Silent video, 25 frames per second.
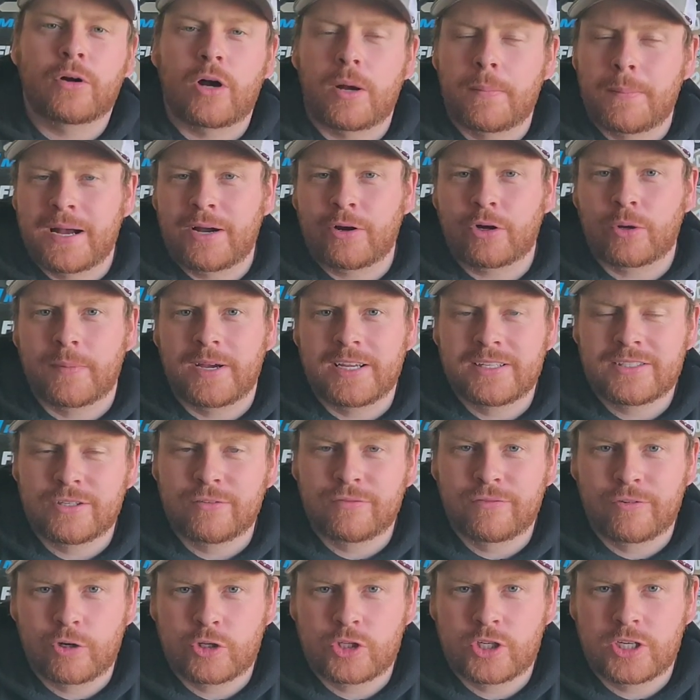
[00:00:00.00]

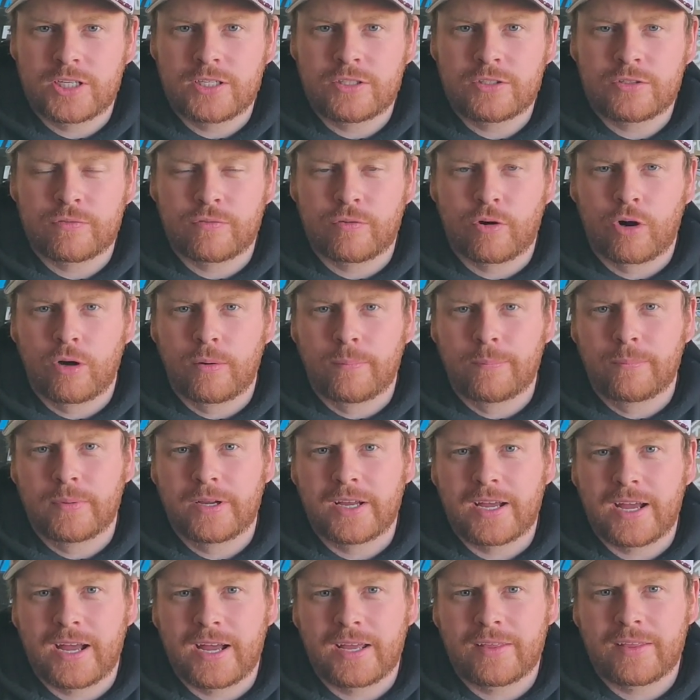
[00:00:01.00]
amalgamated footage from
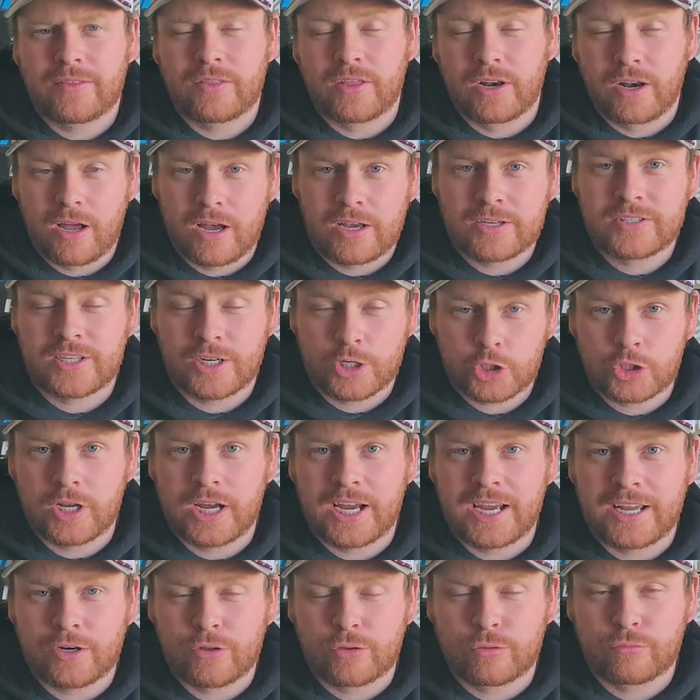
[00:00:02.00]
the last session
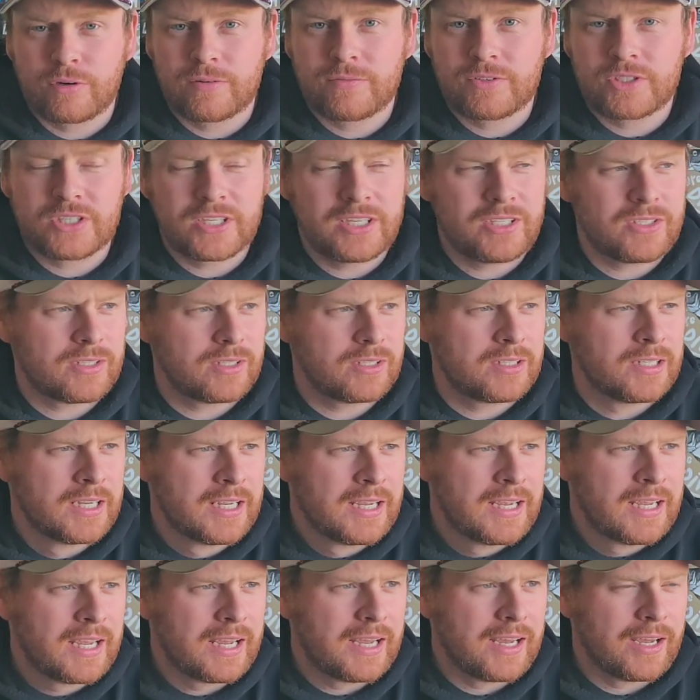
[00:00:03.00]
I had on the river season,
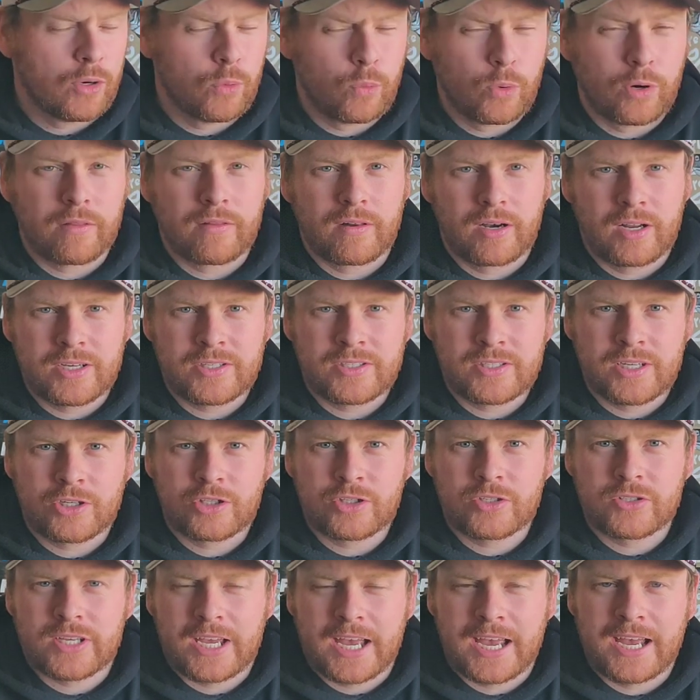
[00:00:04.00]
one of the last
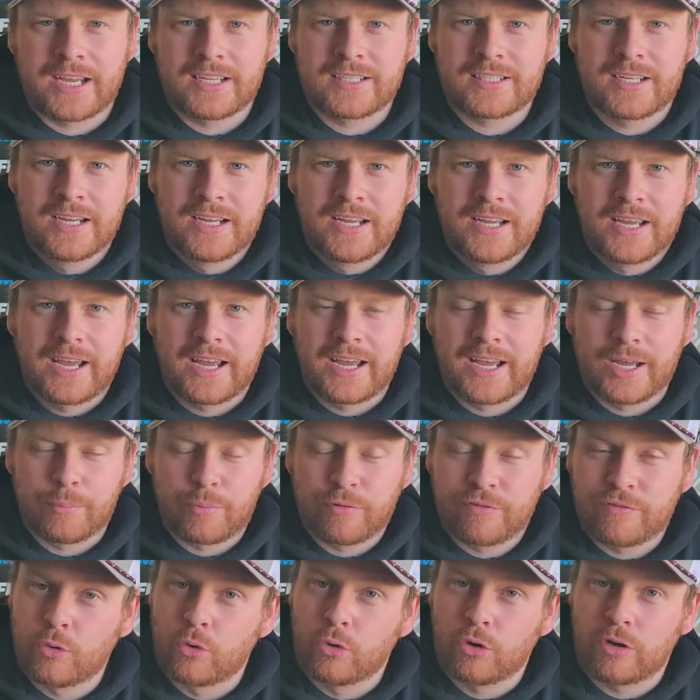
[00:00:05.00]
sessions I had
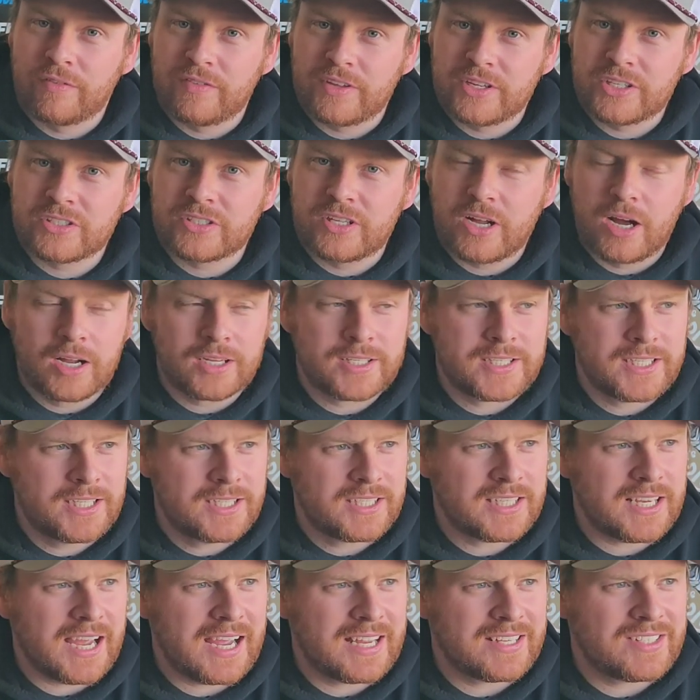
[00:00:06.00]
before all of this
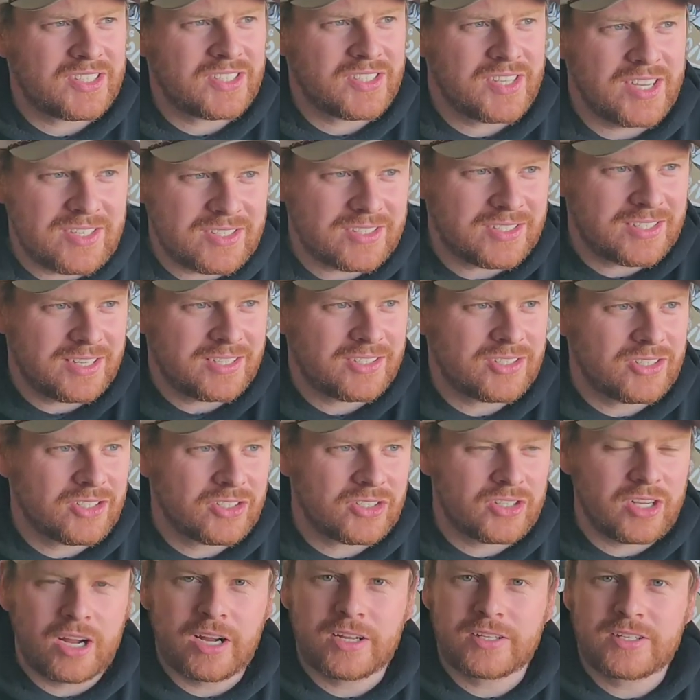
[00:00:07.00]
started. And since this has
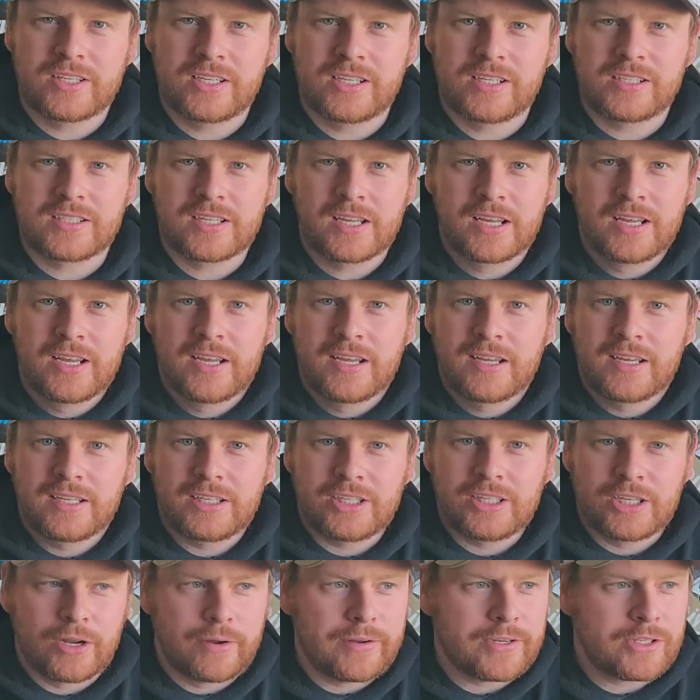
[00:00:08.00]
started,
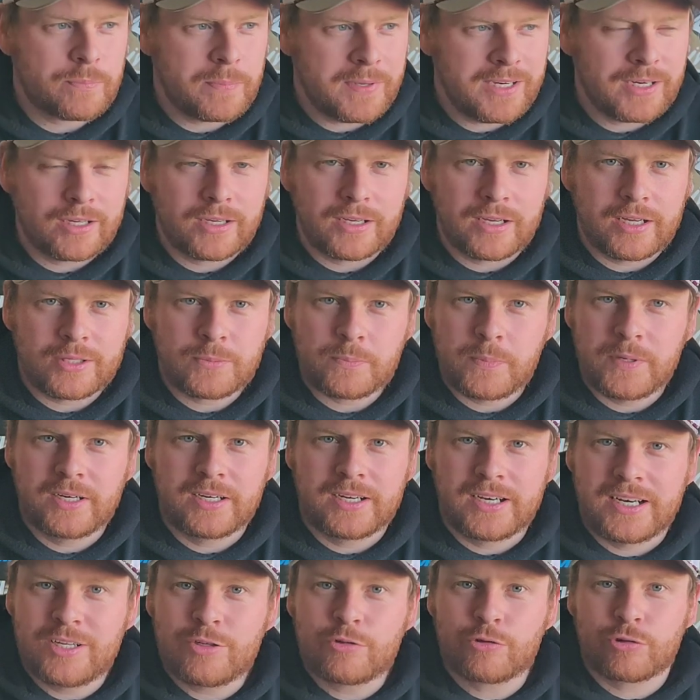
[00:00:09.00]
you know, it's been
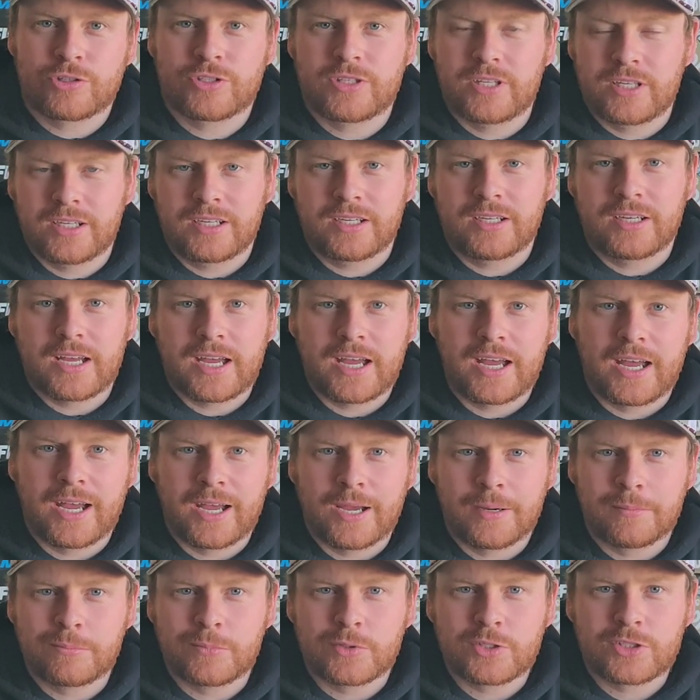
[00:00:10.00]
an interesting
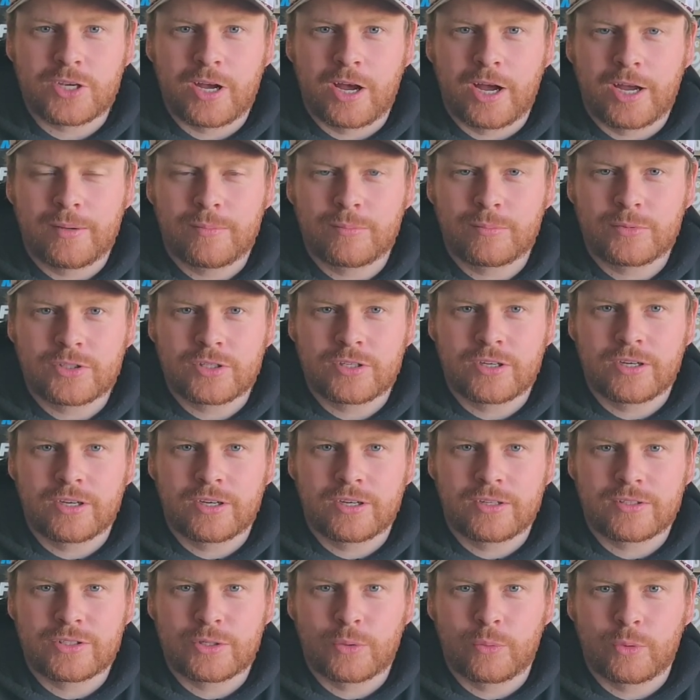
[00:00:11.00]
time
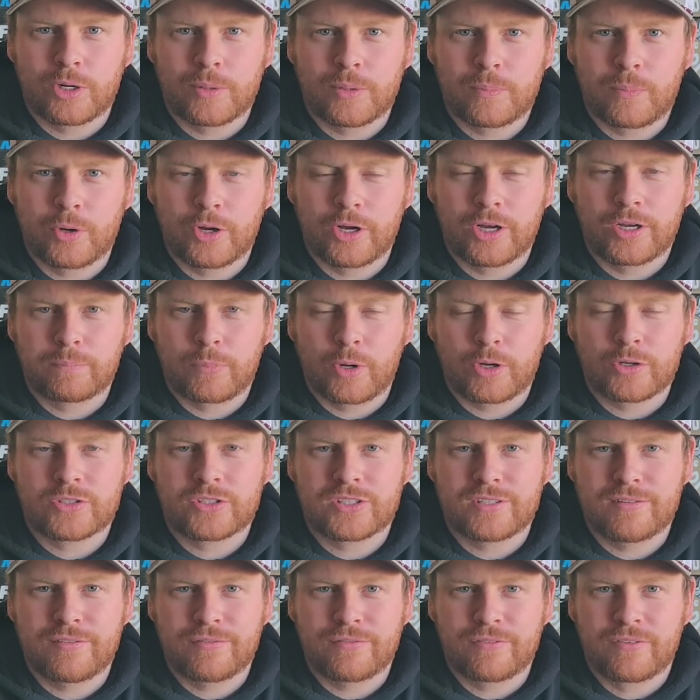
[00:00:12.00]
to want to put a
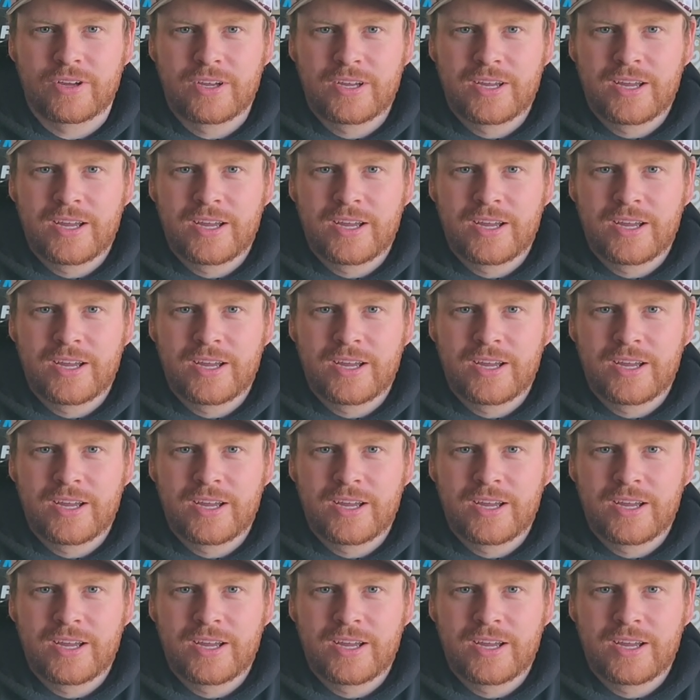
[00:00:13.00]
positive